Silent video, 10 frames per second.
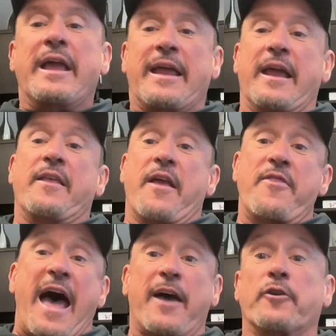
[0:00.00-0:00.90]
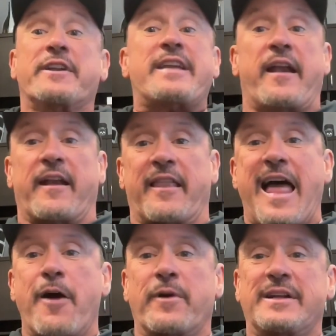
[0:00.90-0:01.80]
in that or a tenant
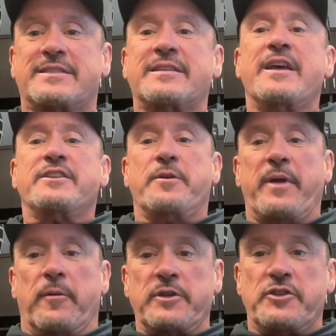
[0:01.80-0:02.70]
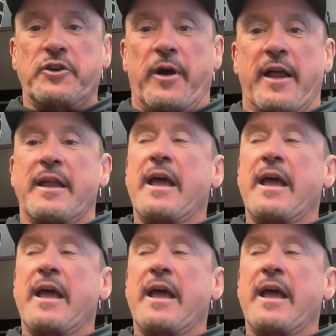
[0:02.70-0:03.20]
allowance to be able to do it.